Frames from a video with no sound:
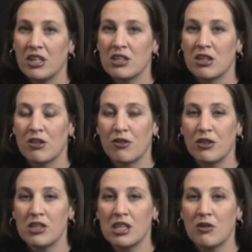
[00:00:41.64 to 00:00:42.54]
So the
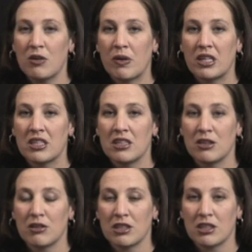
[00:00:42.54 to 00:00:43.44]
first thing we want to
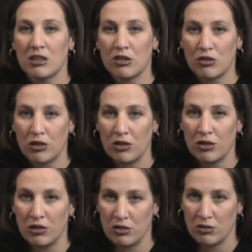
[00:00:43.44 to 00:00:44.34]
do is
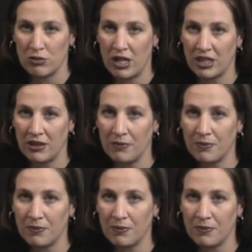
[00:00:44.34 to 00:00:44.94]
control the swelling.